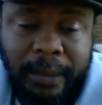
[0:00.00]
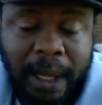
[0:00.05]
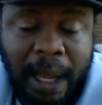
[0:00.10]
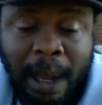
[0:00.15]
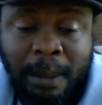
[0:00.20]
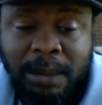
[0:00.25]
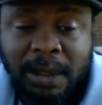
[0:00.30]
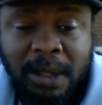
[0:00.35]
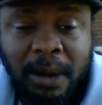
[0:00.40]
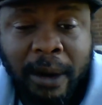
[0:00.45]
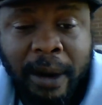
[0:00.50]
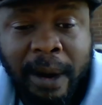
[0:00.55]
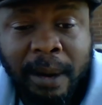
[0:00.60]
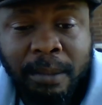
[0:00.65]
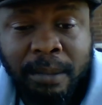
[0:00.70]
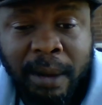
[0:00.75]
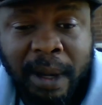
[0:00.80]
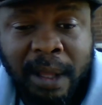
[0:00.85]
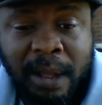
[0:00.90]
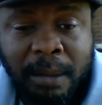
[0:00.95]
I'm sorry,
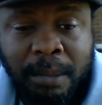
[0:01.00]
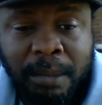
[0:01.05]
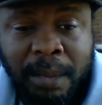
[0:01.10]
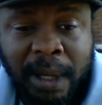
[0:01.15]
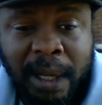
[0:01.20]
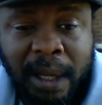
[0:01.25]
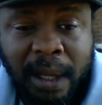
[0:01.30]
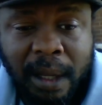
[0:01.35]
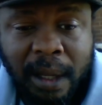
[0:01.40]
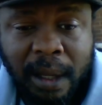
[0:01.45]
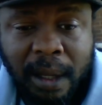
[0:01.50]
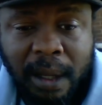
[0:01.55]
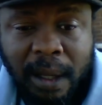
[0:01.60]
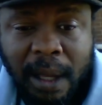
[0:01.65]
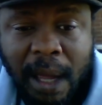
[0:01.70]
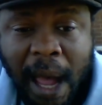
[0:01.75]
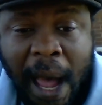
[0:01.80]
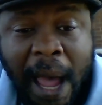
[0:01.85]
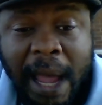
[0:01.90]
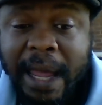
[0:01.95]
brother, but
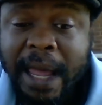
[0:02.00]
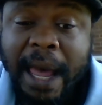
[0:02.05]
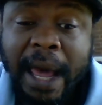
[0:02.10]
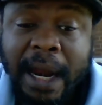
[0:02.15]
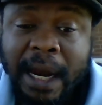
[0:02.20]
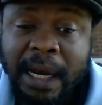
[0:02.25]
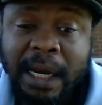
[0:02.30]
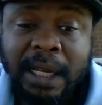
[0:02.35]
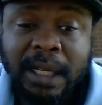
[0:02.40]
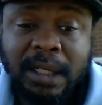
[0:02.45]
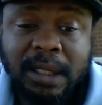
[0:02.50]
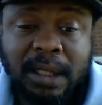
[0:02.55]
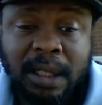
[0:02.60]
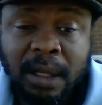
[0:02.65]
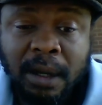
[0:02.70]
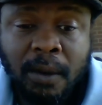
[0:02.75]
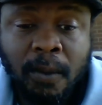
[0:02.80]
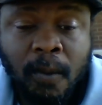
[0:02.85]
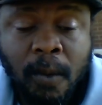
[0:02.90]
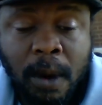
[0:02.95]
I gotta at least see
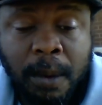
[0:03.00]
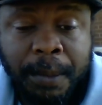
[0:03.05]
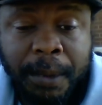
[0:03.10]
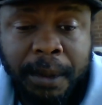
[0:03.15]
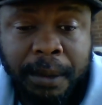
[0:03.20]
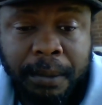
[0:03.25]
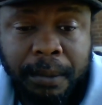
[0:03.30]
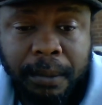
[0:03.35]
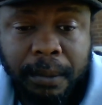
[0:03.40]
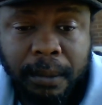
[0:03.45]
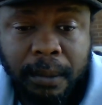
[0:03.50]
your woman.